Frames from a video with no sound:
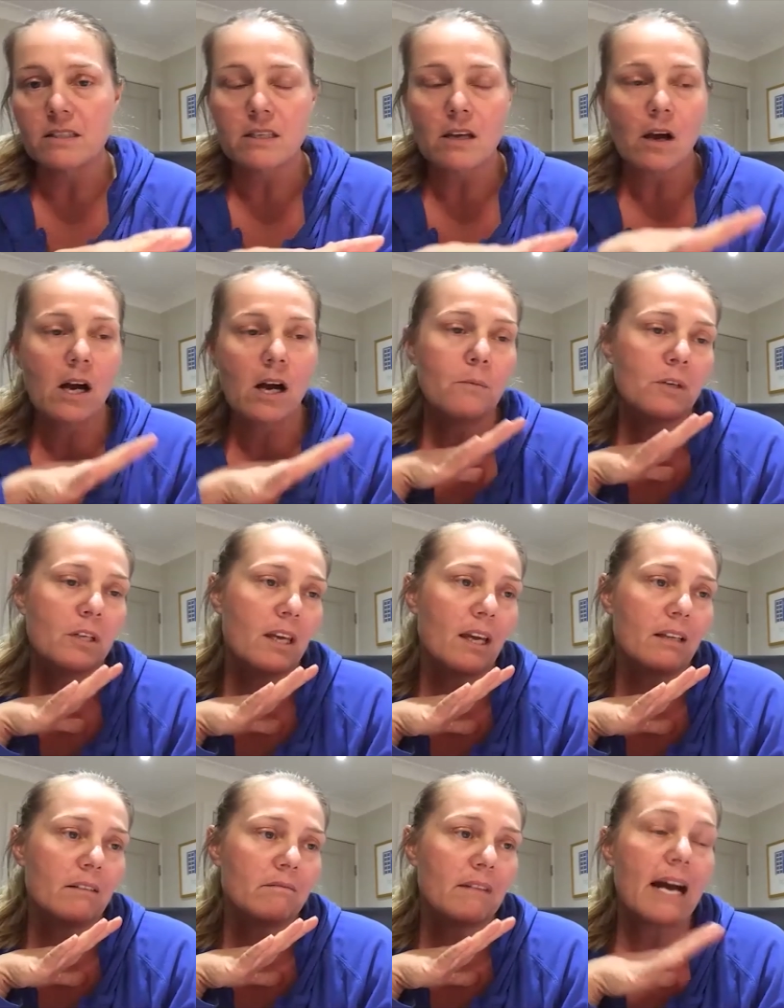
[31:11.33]
So I would
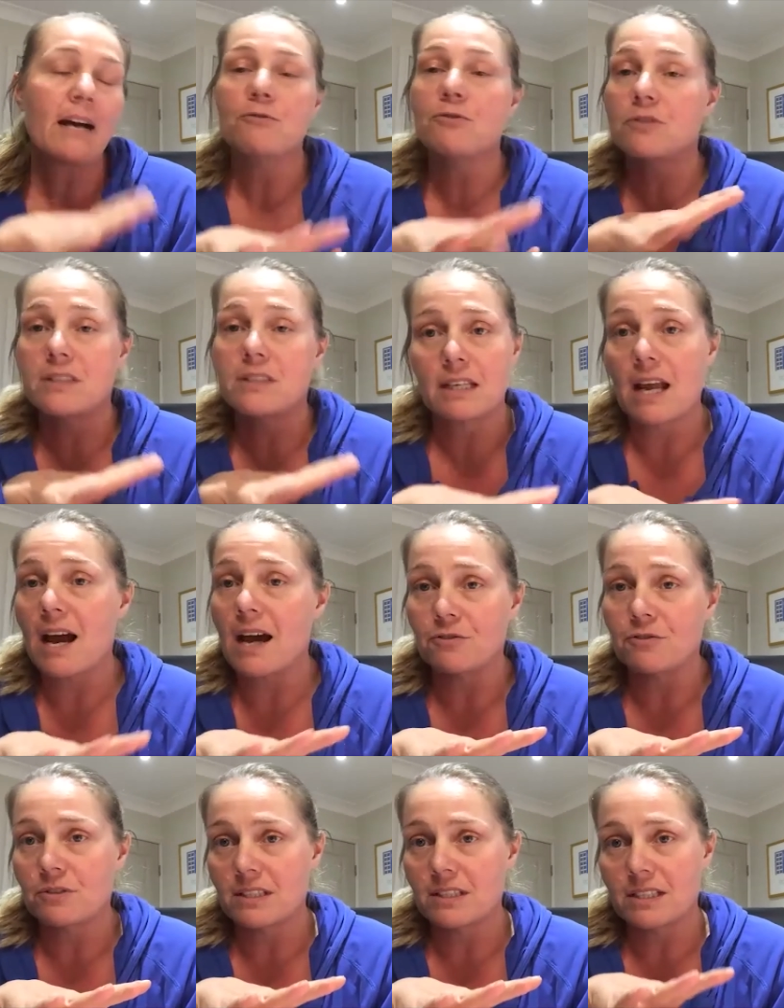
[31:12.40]
get hundreds and
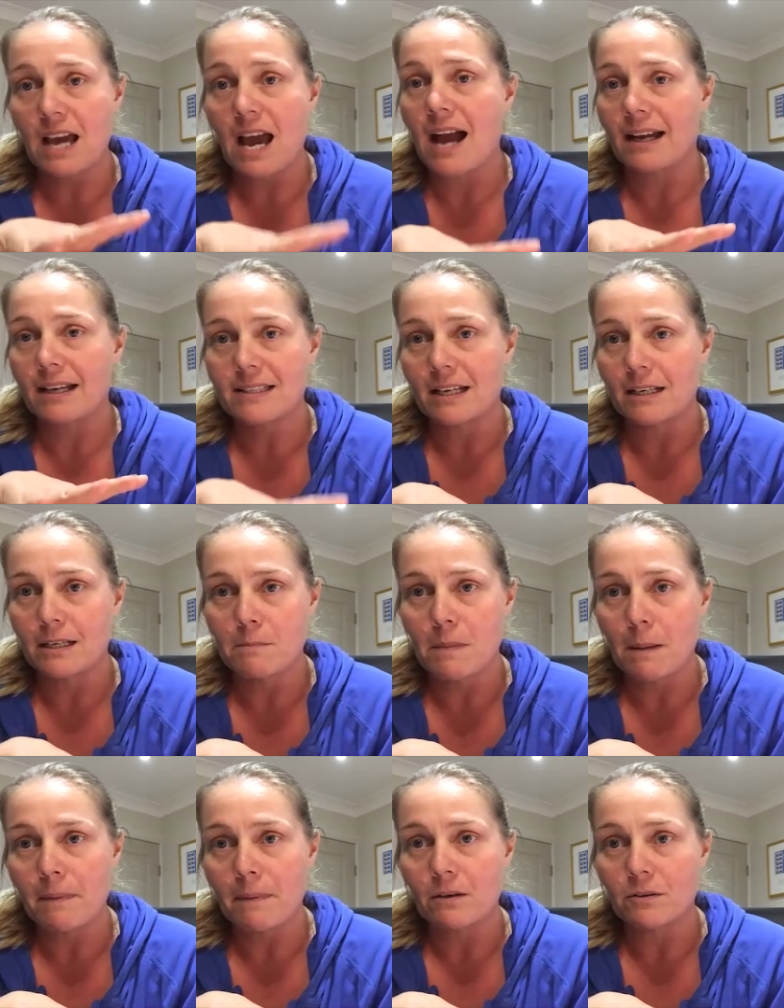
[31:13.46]
hundreds of targets under
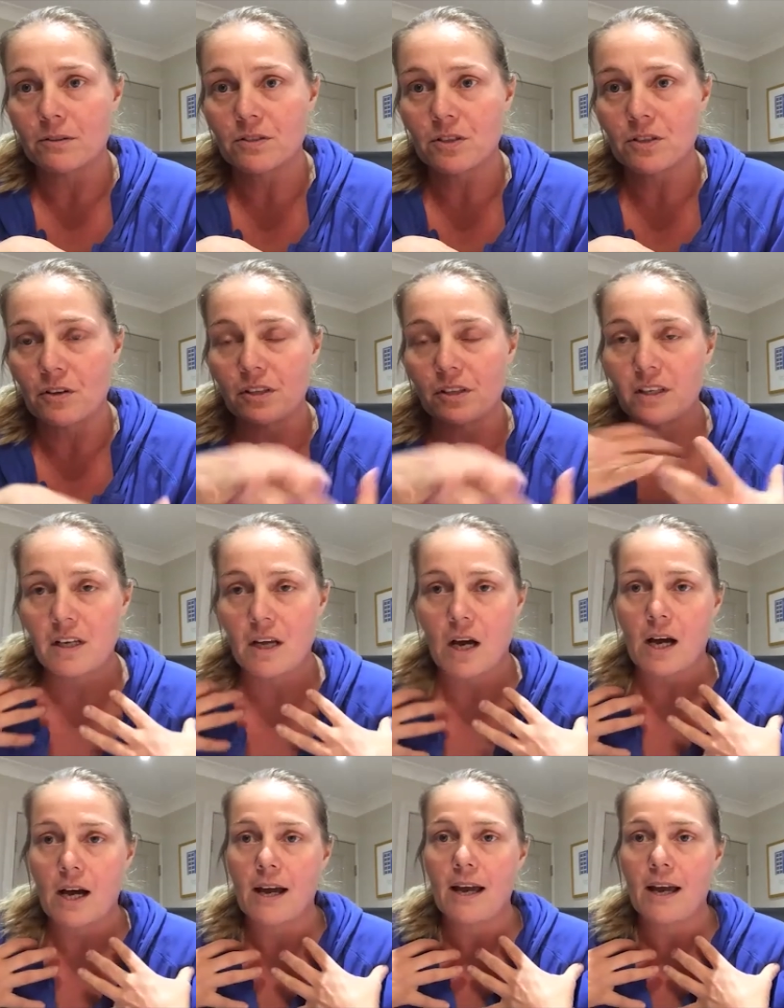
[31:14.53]
my belt so that
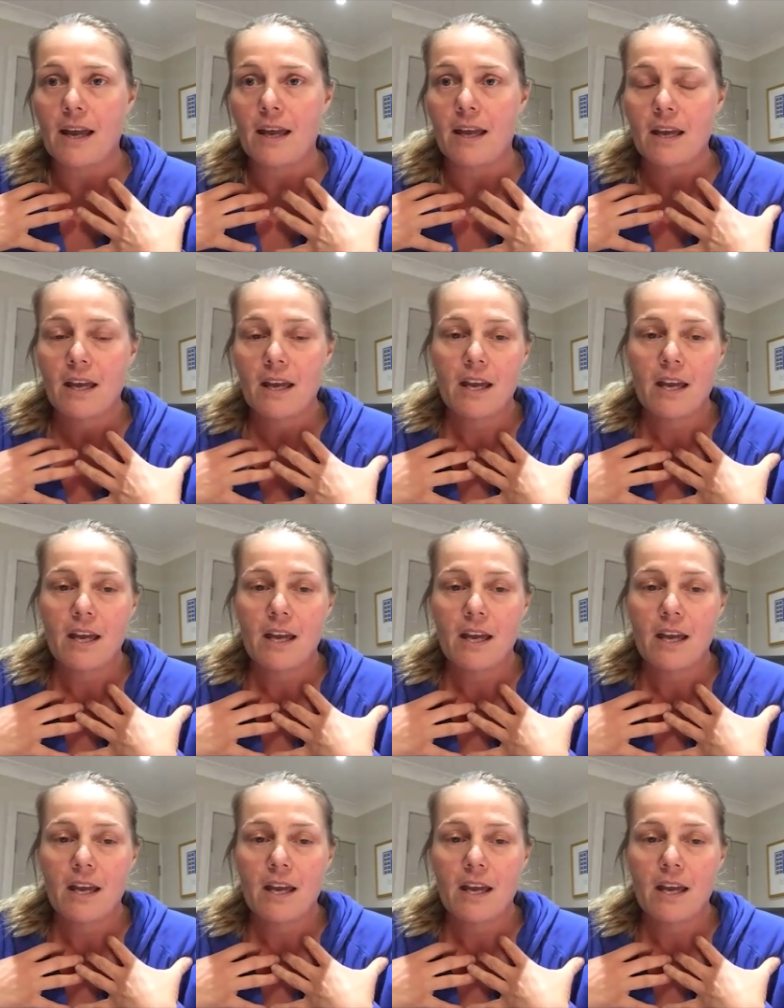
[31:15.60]
I,